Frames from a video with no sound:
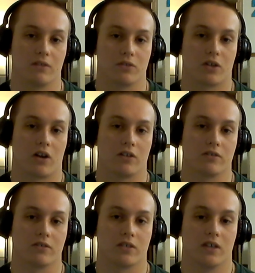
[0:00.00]
Louis
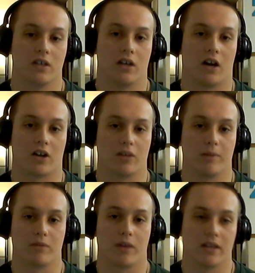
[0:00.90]
Cardinals are going to
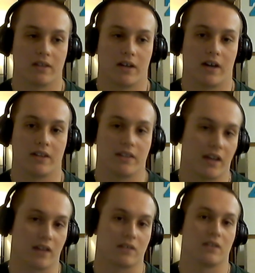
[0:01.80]
be right there at the
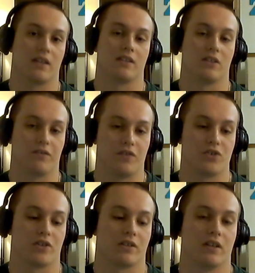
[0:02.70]
end in the
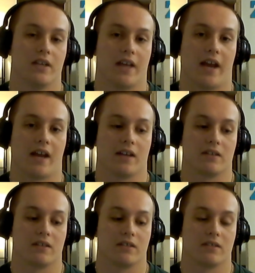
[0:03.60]
division,
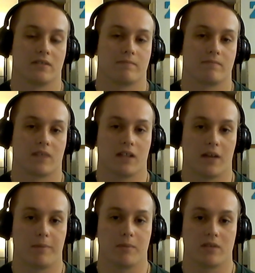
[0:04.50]
and a
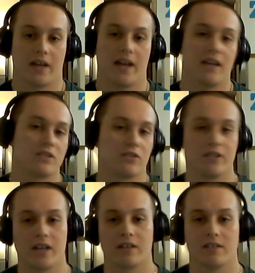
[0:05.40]
lot of people say, hey, it's
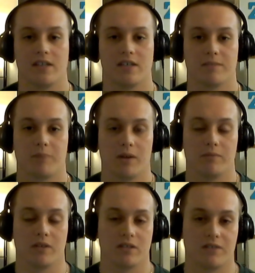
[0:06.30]
early on in the season,
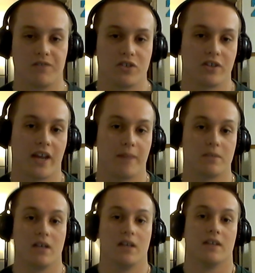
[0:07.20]
but when it's division
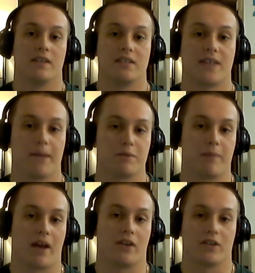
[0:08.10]
games, these games
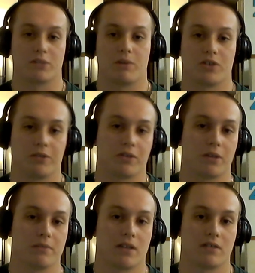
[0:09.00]
matter, especially when it
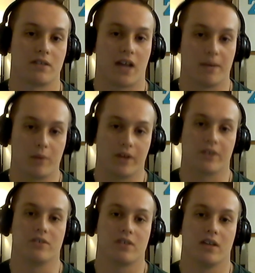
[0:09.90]
comes down to
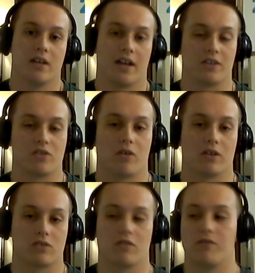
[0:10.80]
tiebreakers and so
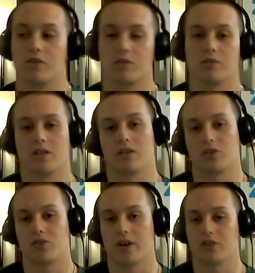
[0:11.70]
on and so forth going down the
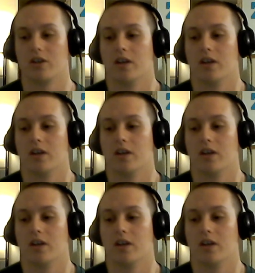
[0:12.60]
stretch.